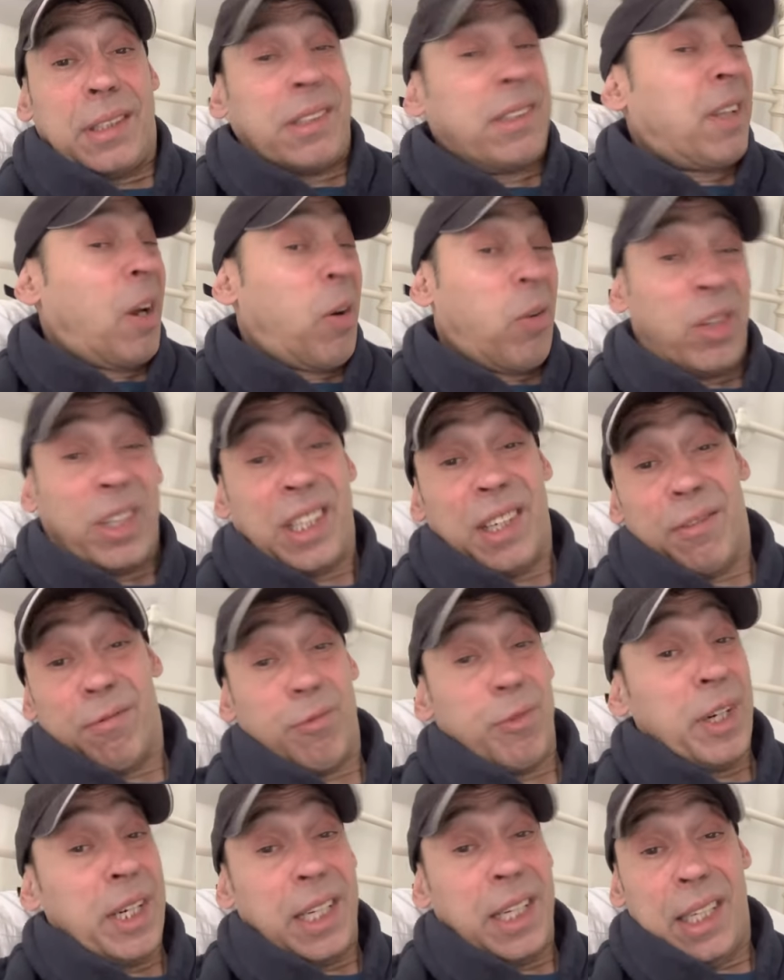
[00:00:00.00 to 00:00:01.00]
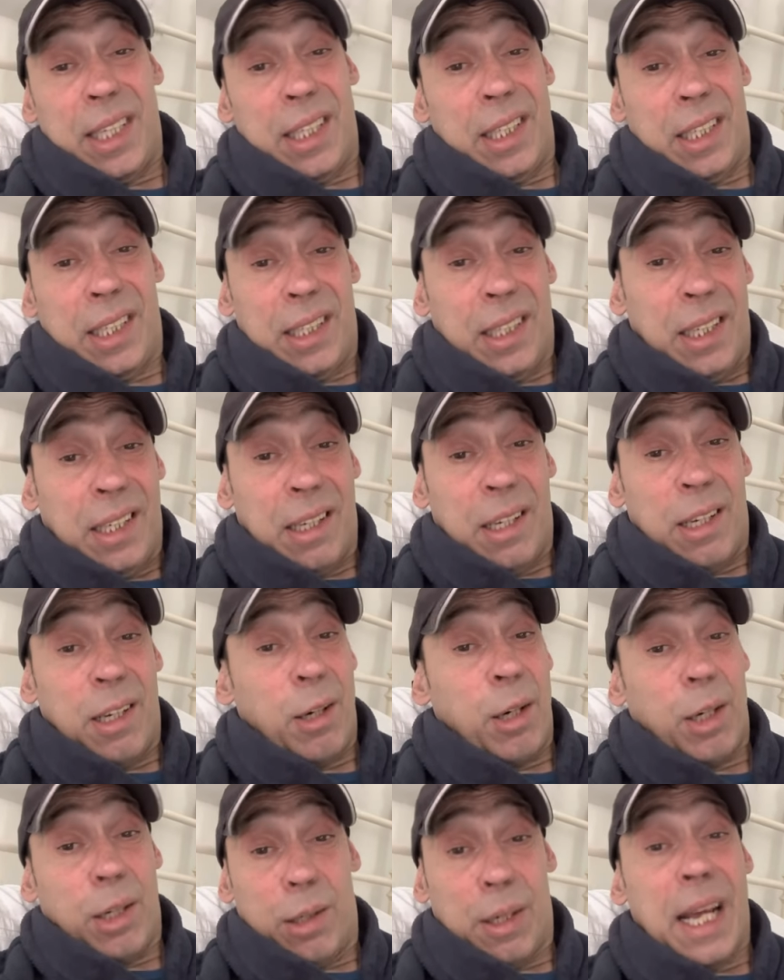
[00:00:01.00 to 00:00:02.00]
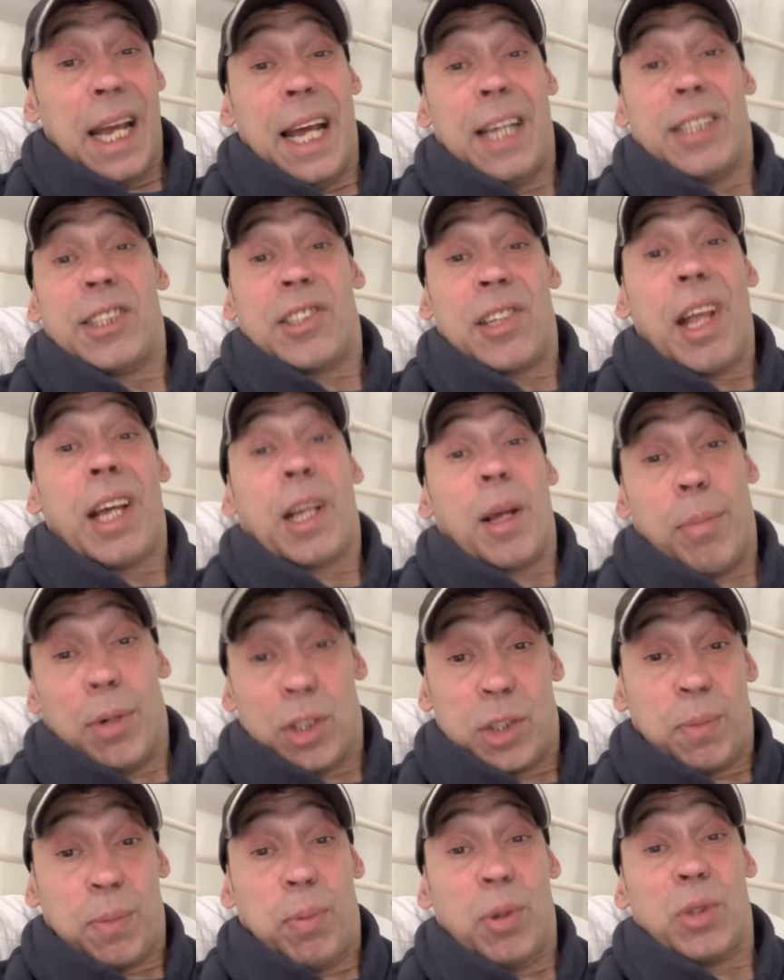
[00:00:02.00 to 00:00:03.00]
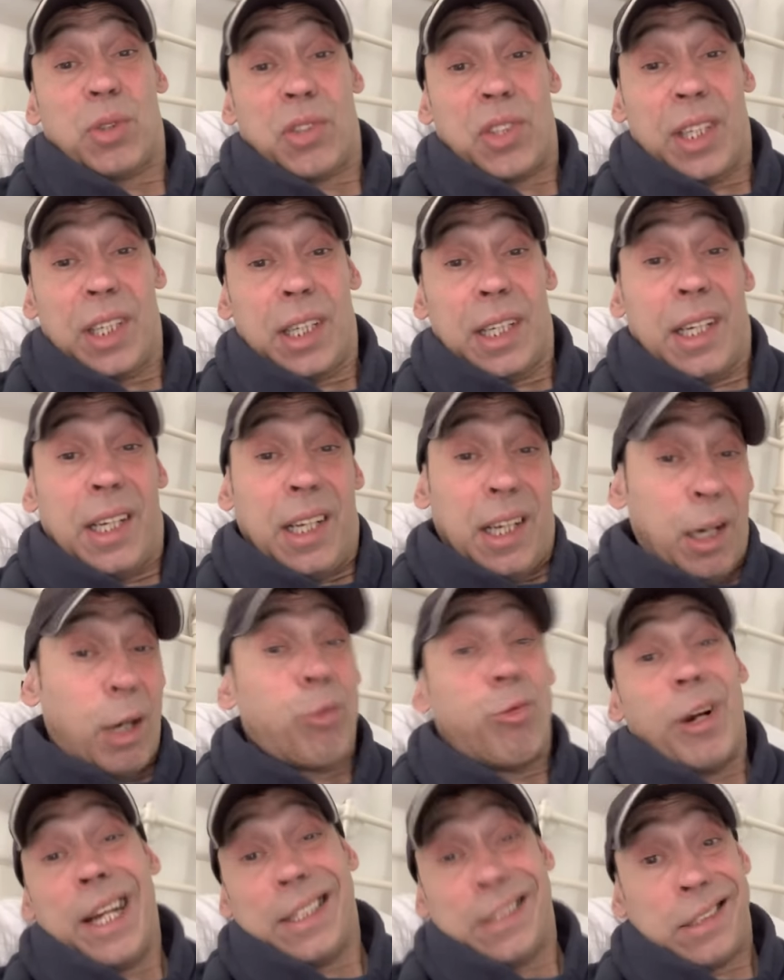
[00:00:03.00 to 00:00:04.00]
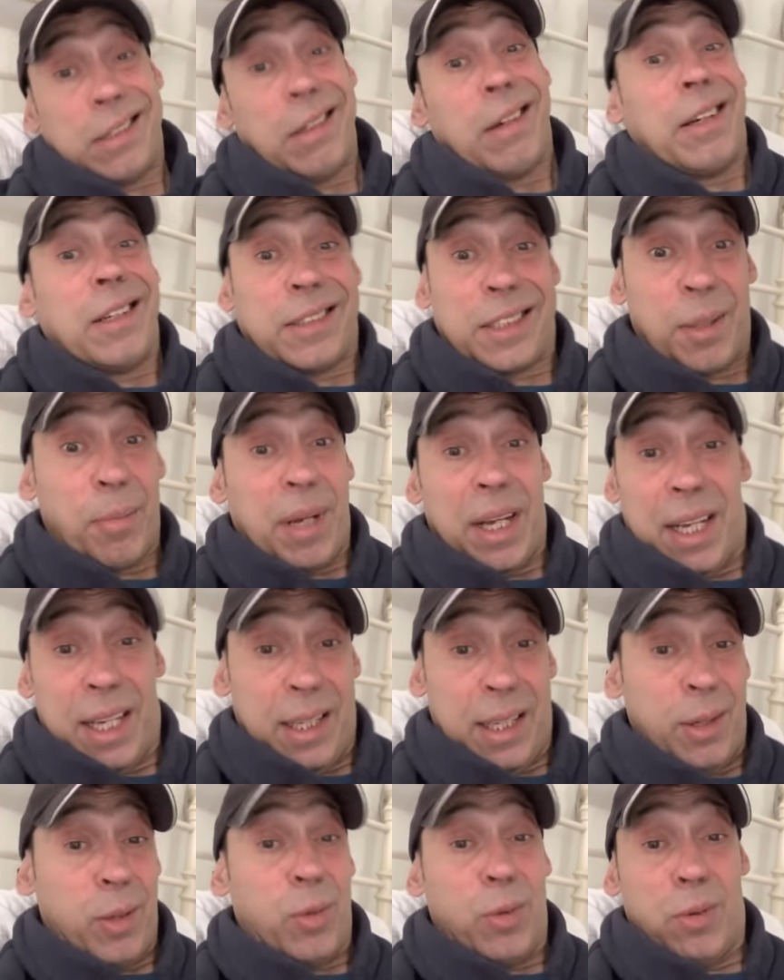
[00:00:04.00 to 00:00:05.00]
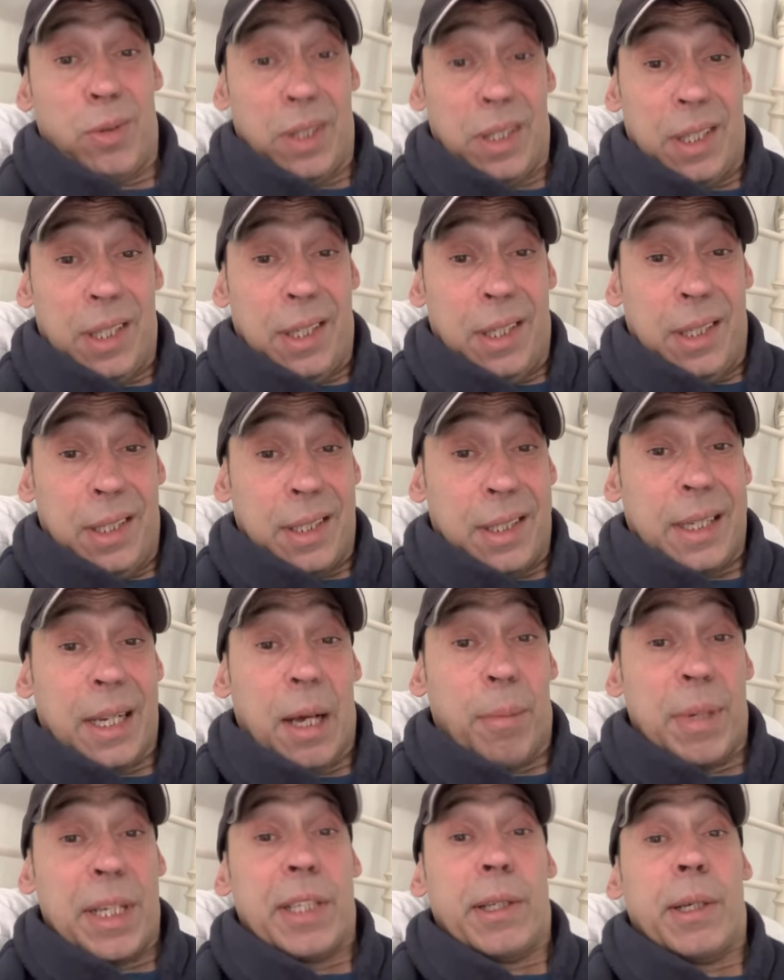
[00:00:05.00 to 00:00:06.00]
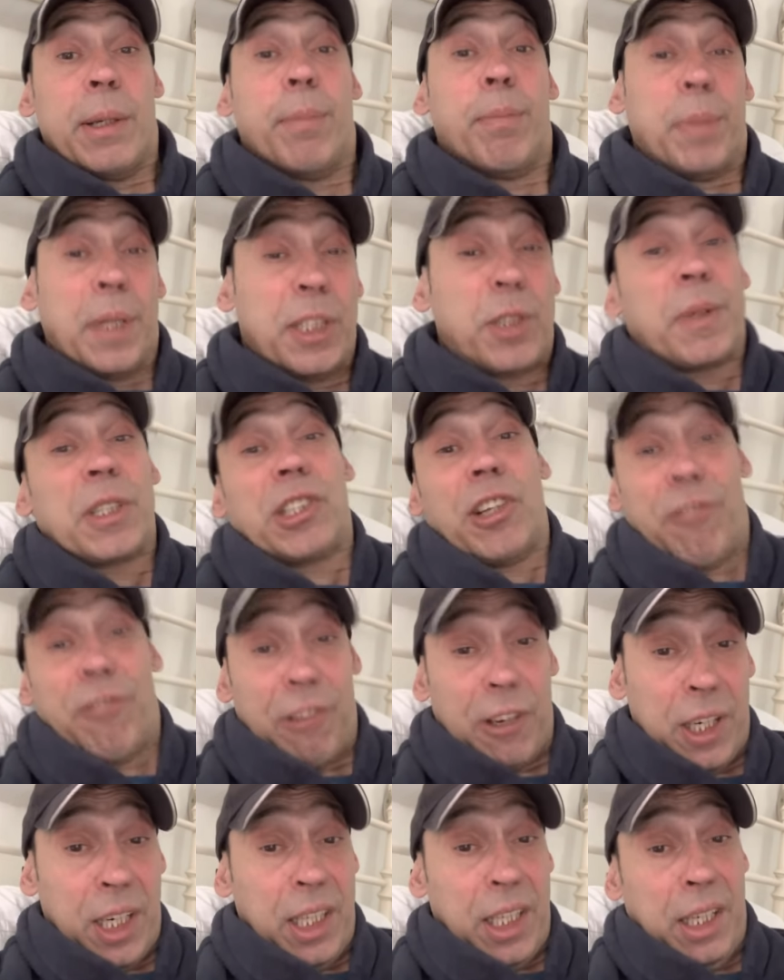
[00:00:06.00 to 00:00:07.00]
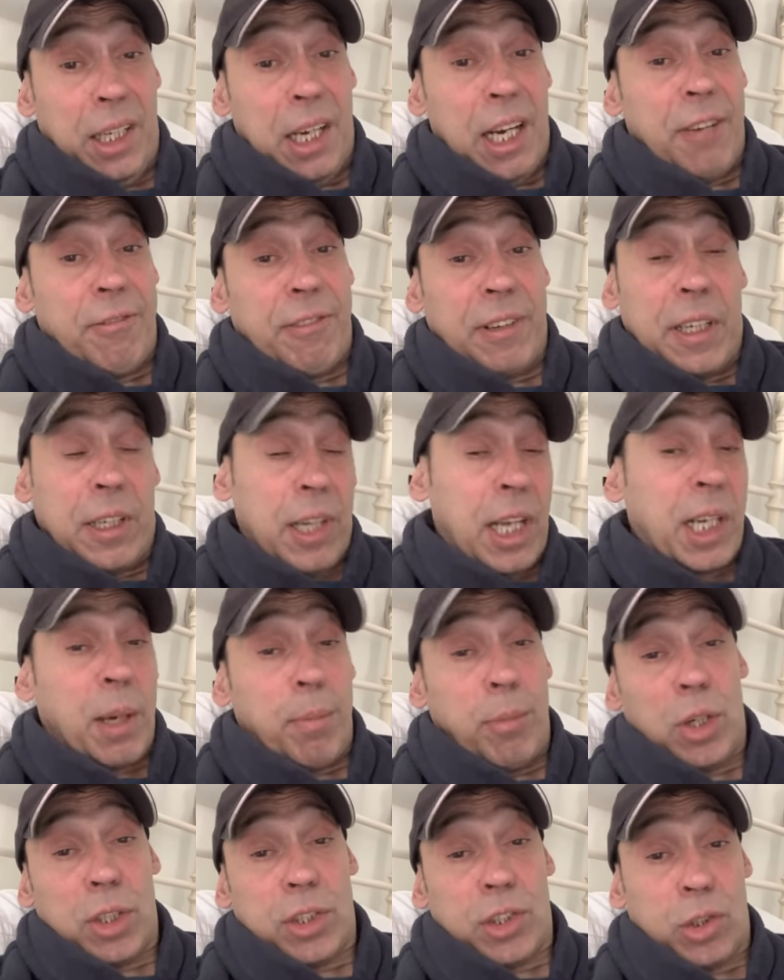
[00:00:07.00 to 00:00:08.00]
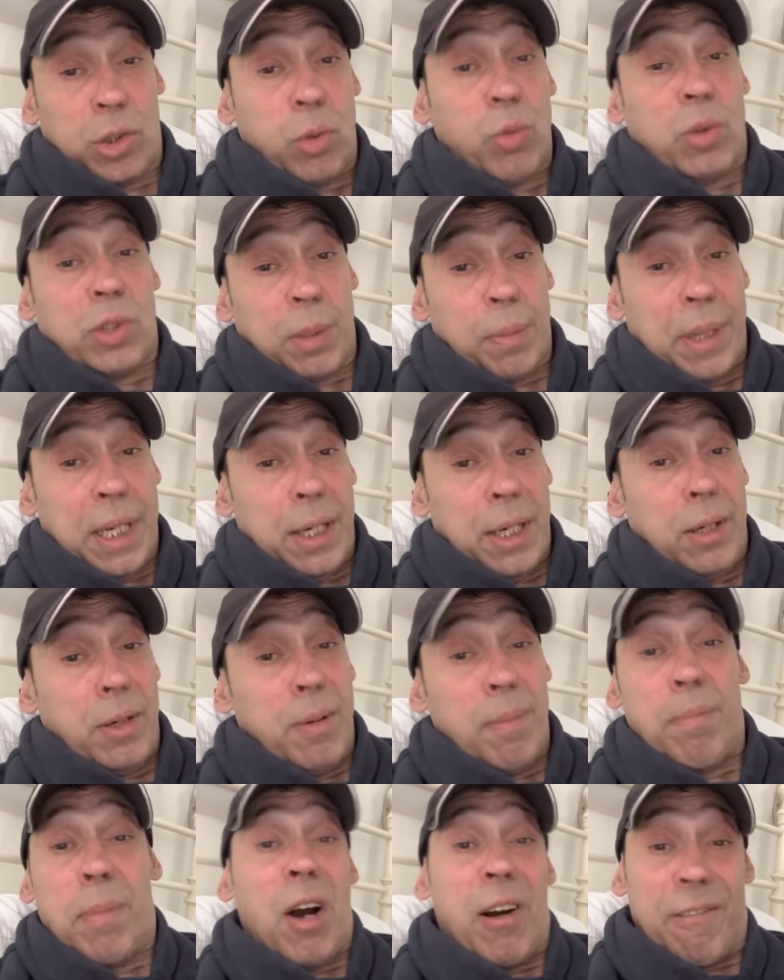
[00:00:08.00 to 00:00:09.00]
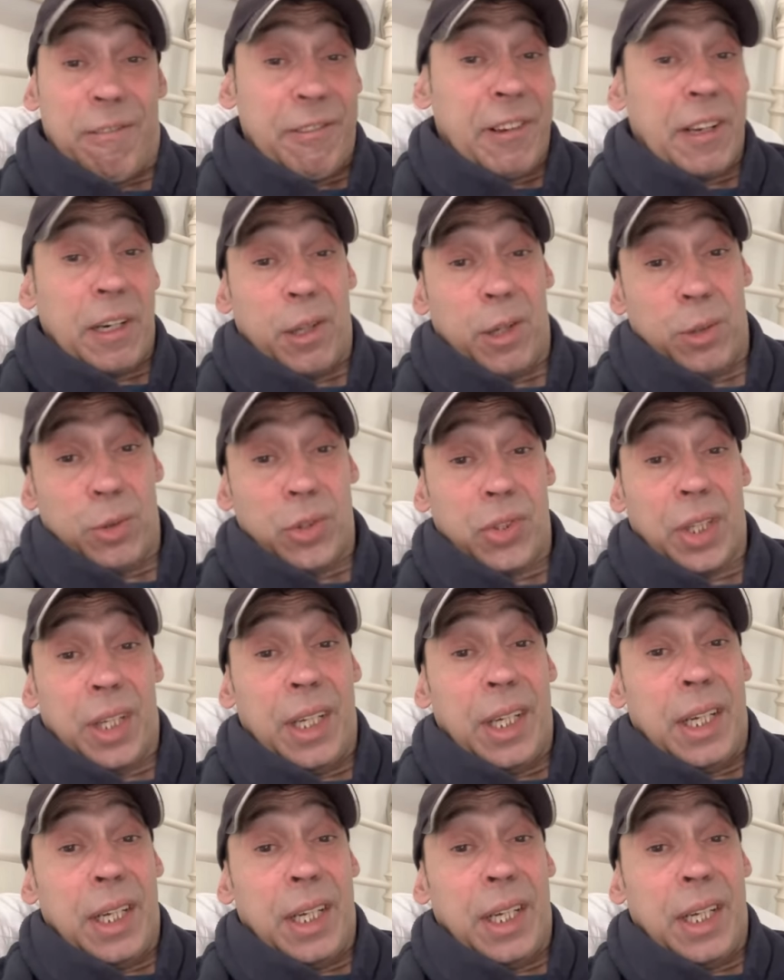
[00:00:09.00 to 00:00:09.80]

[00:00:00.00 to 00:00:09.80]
don't give really, as like a boss puts it, a rat's ass about it all? You know what I mean? Specifically, I think like a boss talks about Mark Fellows